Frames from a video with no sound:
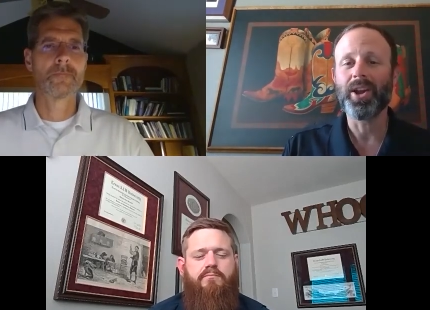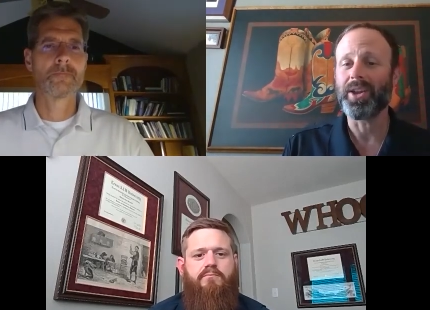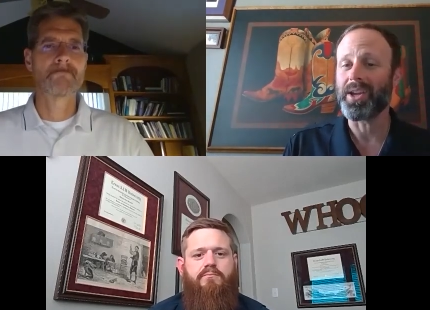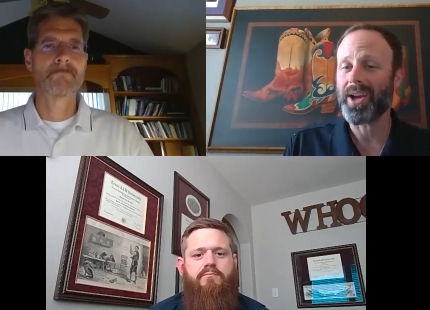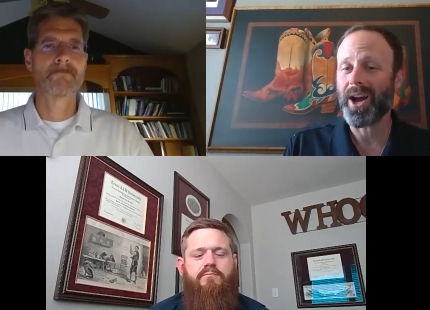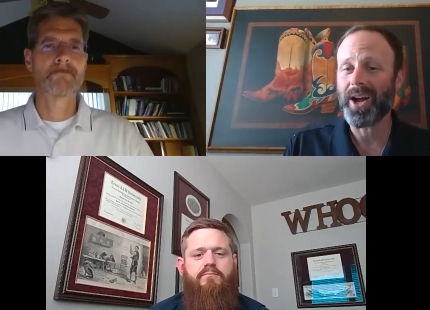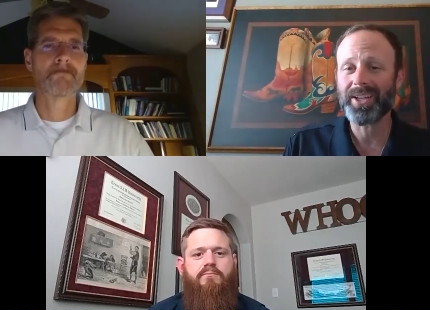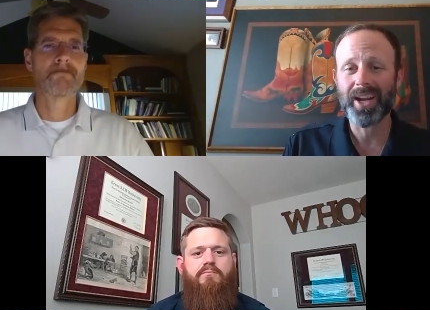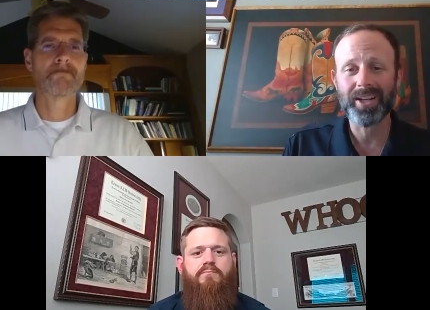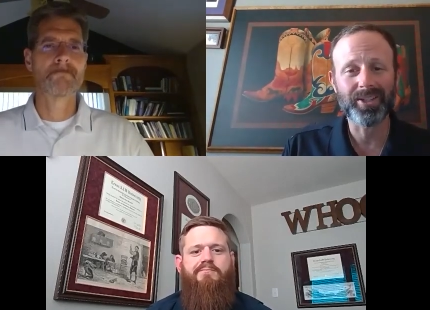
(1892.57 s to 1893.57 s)
Speaker 1: You can
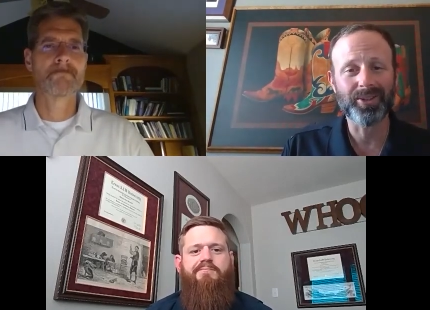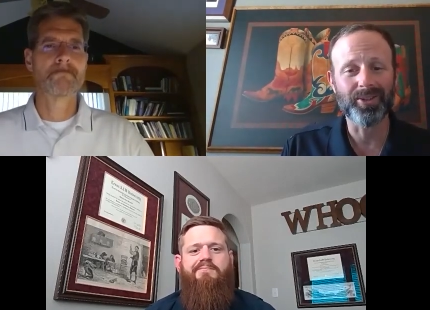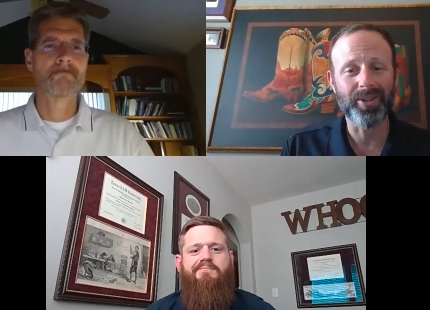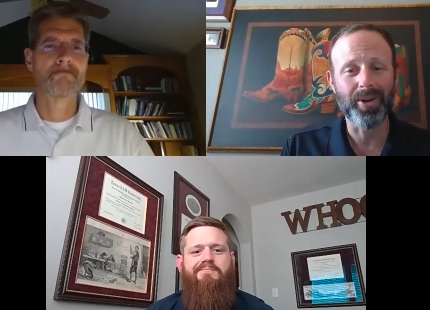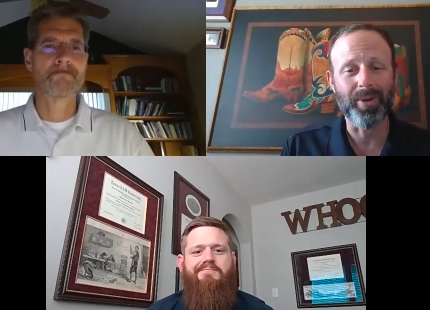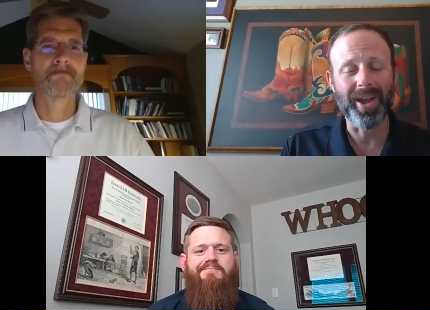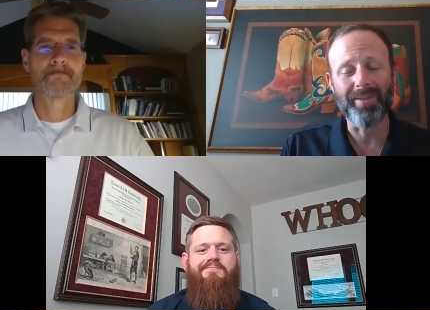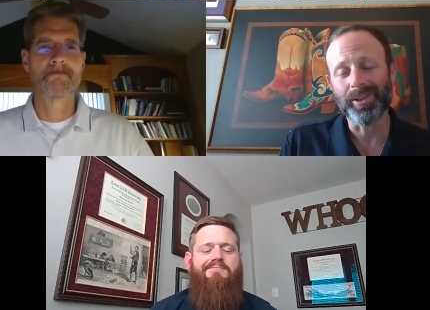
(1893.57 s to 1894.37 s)
contact us through there. We have a